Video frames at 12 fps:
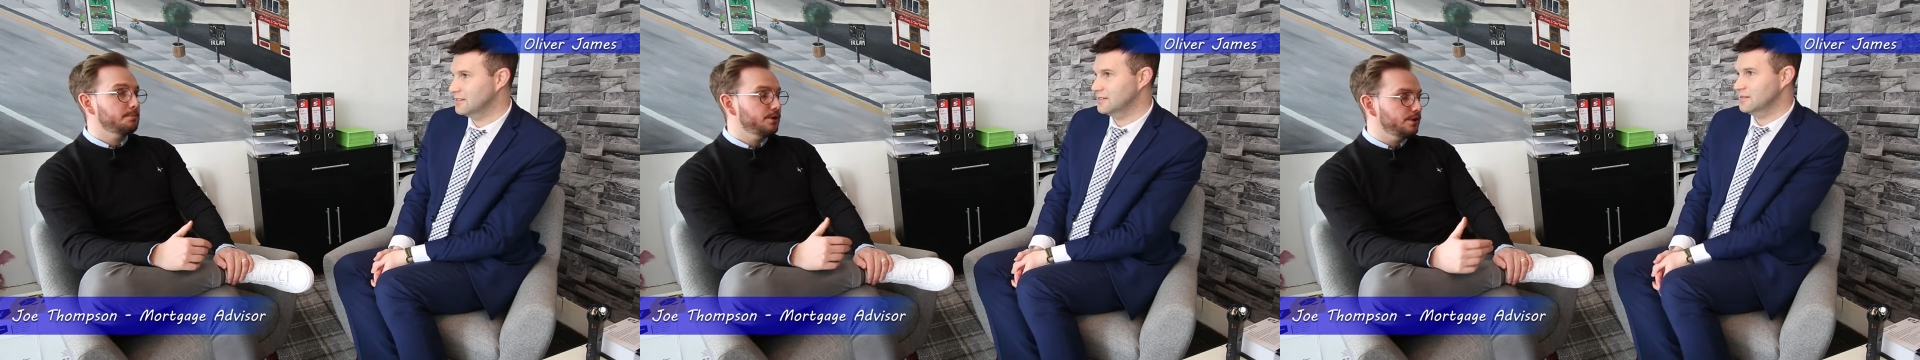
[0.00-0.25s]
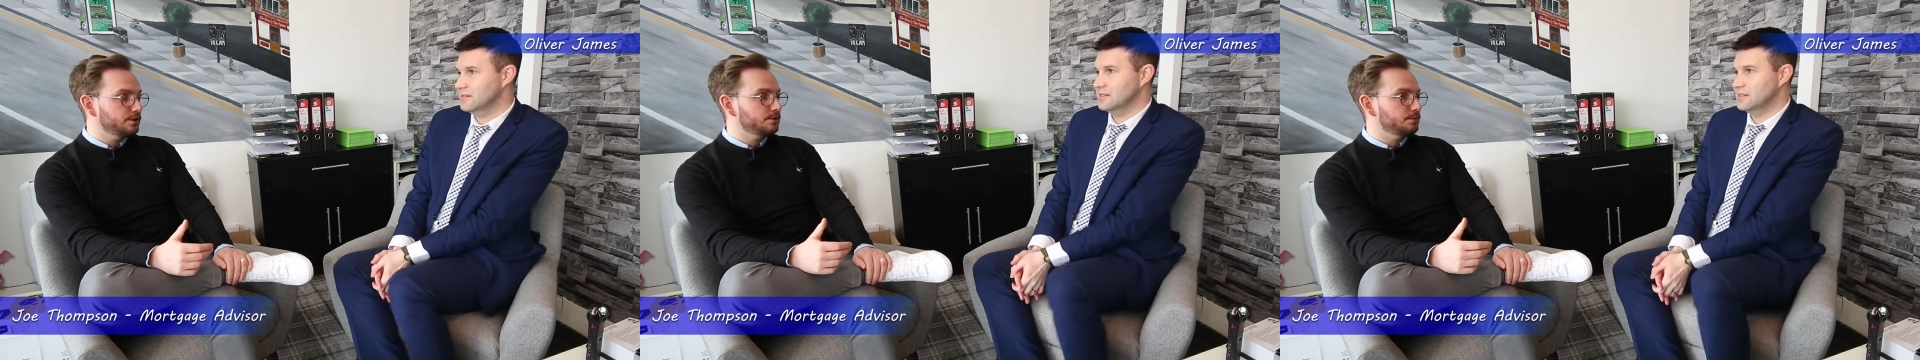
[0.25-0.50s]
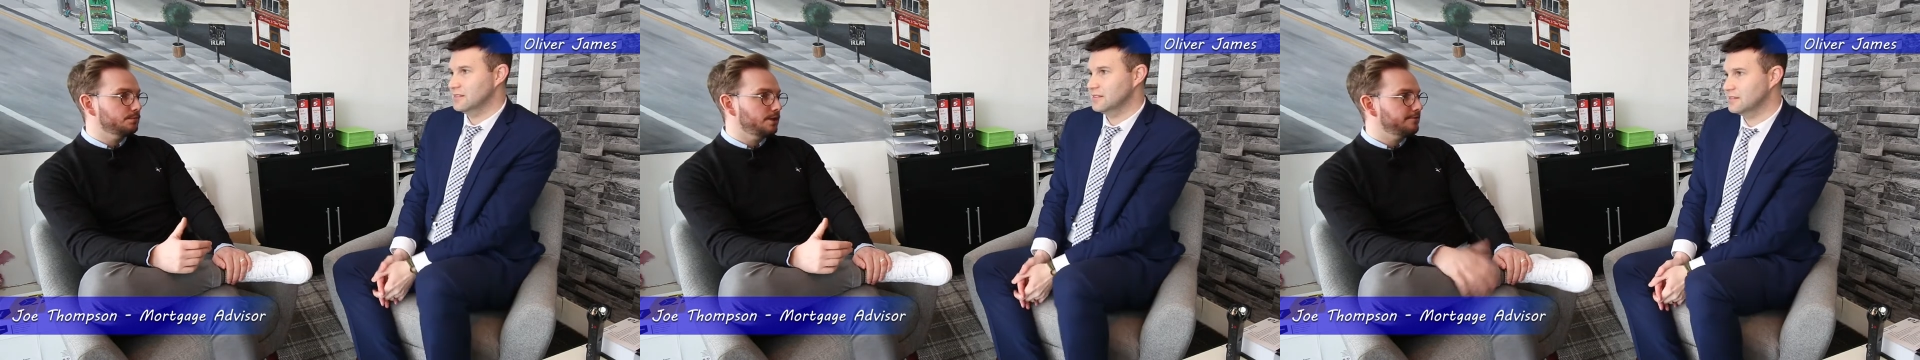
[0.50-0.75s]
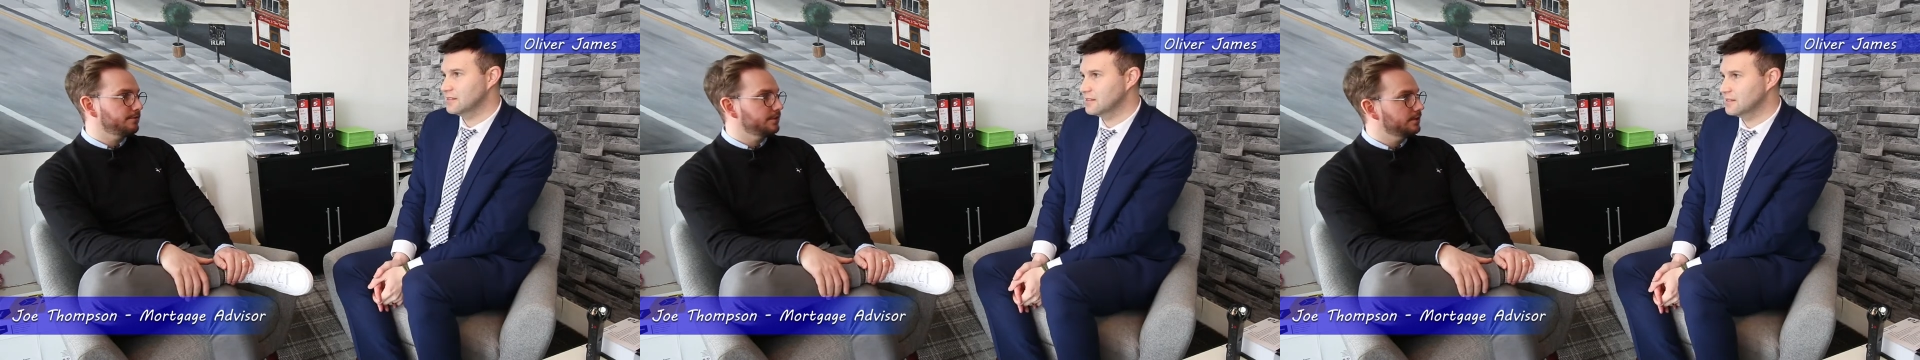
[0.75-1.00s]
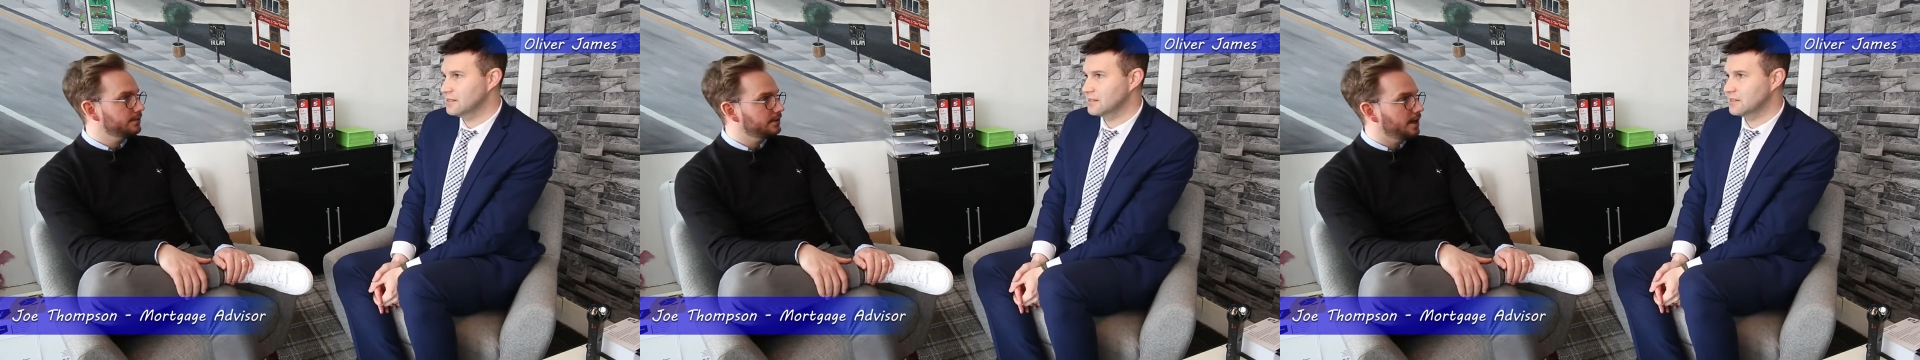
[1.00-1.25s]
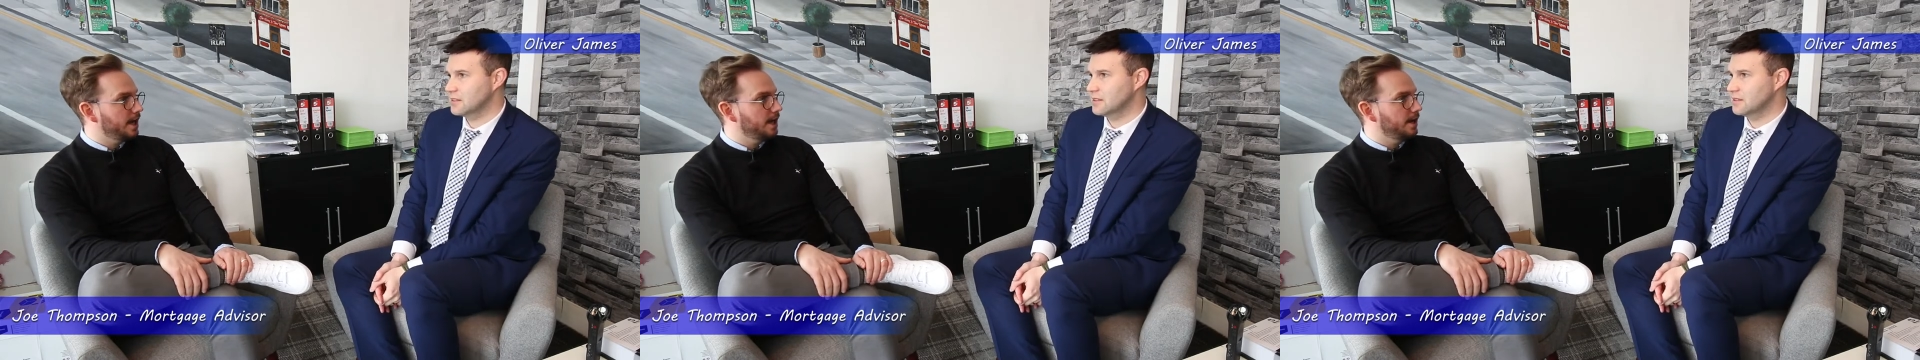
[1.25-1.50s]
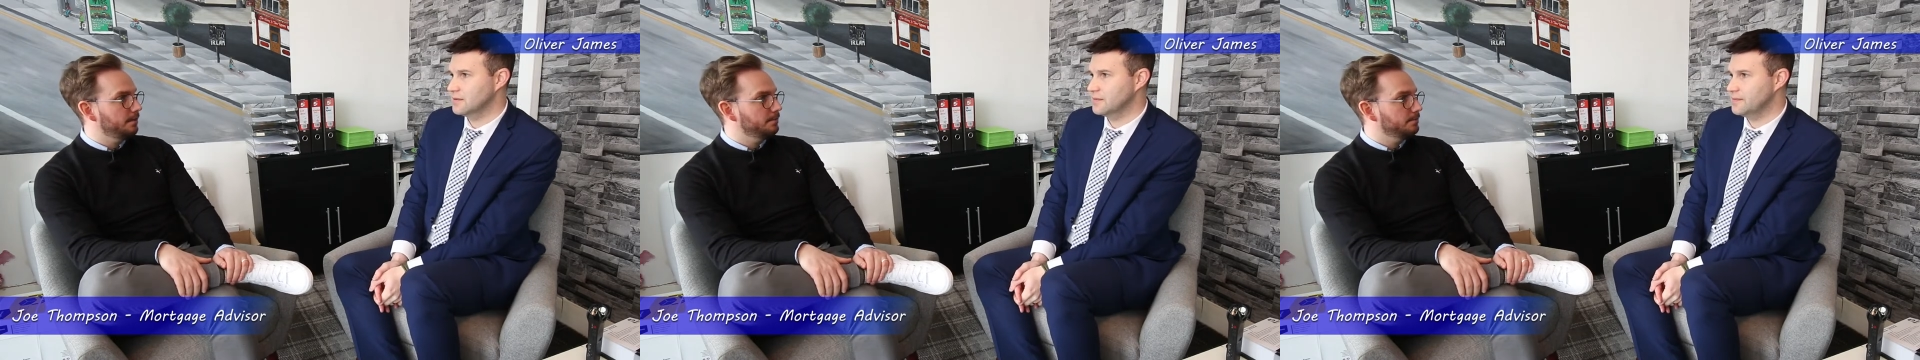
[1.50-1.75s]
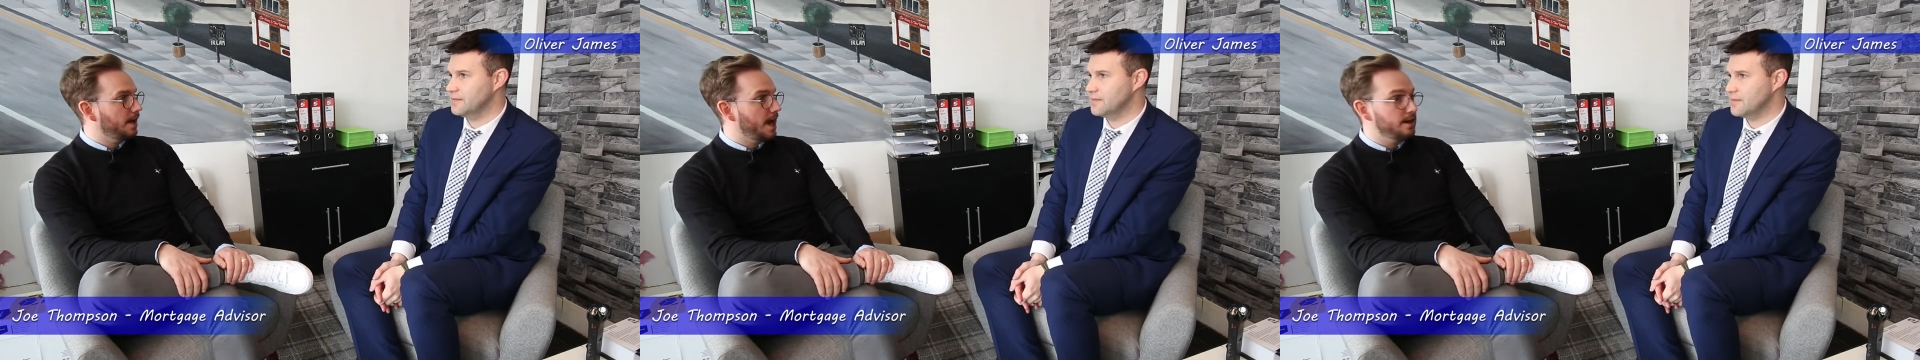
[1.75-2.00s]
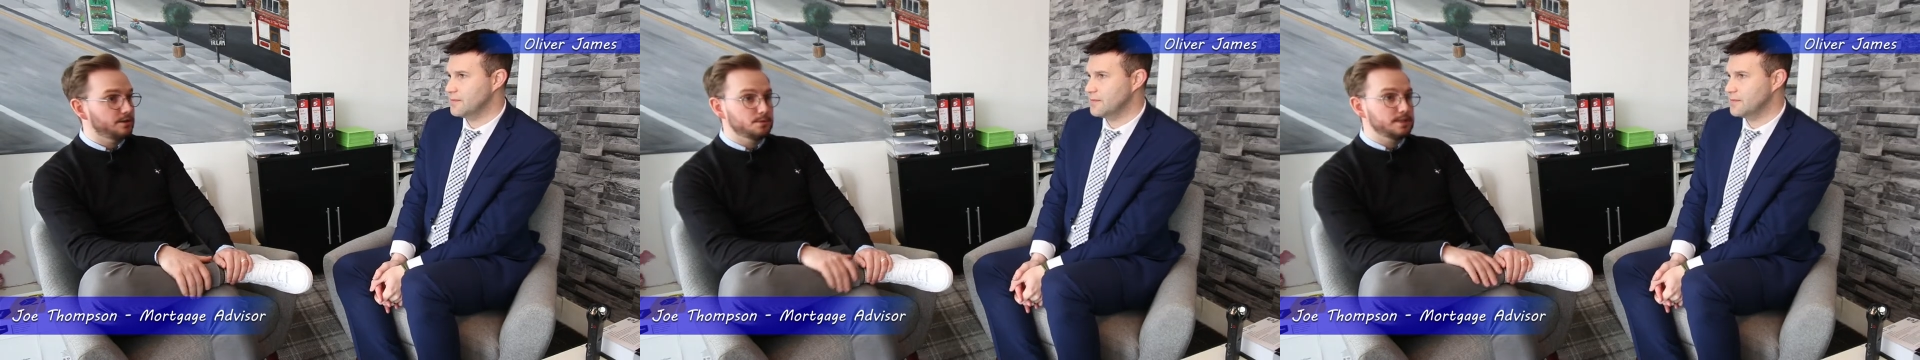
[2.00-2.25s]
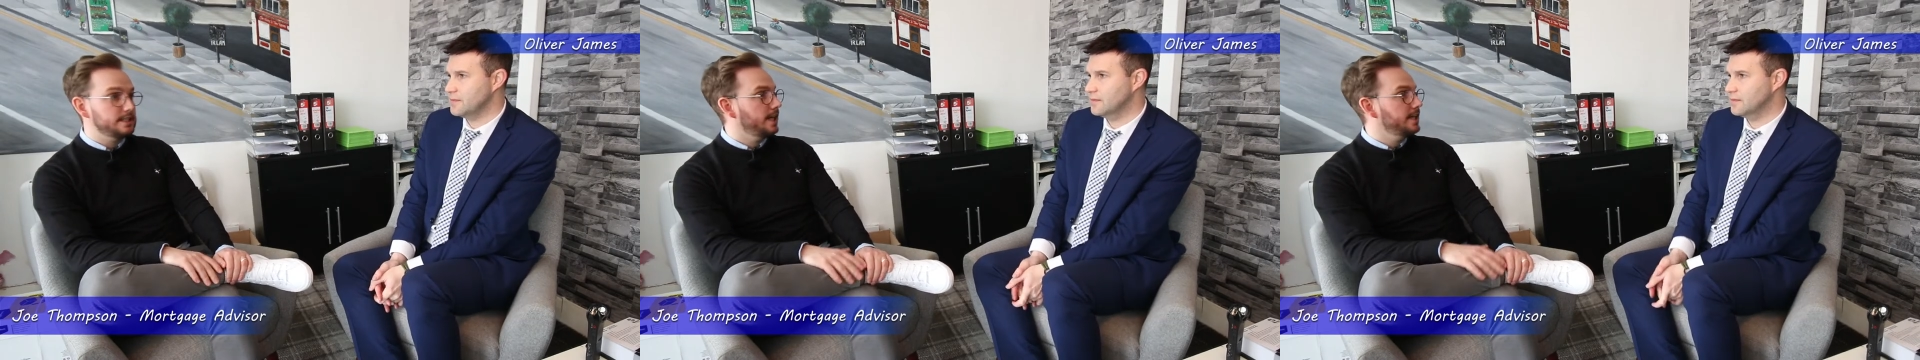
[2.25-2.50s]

Speaker 1: personal preference. I'd always say